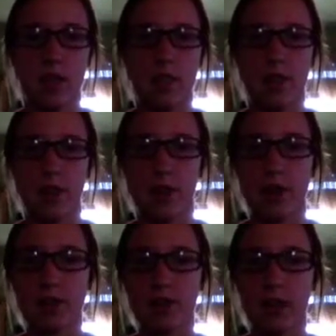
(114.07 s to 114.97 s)
The
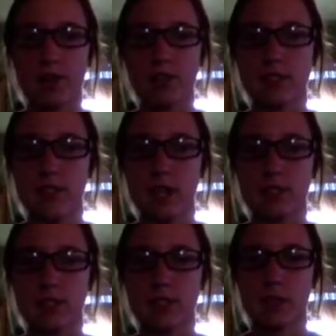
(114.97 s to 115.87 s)
third and final
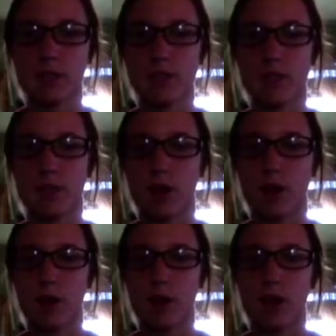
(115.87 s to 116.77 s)
step to serving the
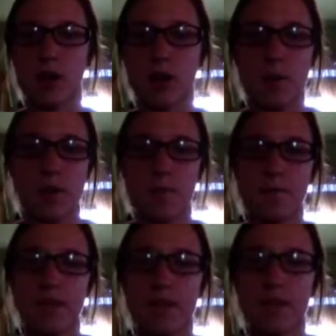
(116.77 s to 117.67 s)
volleyball
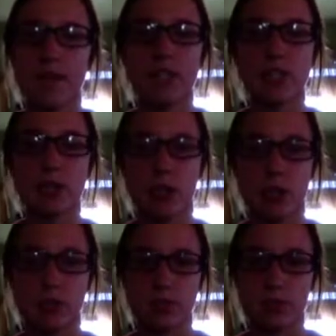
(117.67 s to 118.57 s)
is your
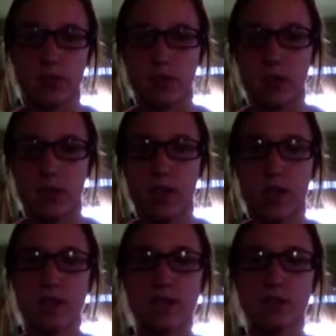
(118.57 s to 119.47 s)
follow-through.
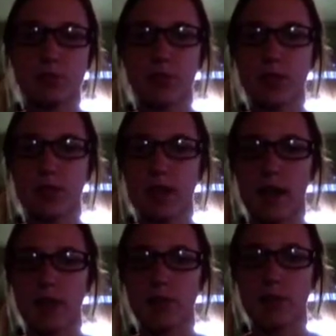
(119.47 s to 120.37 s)
It is important that
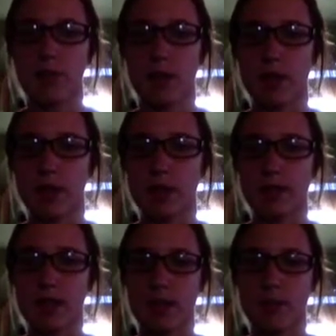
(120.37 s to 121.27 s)
after you make
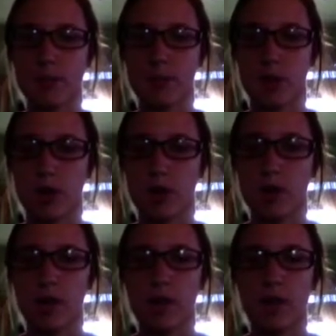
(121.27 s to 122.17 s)
contact with the
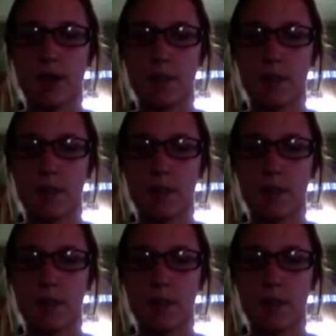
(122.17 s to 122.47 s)
ball, that your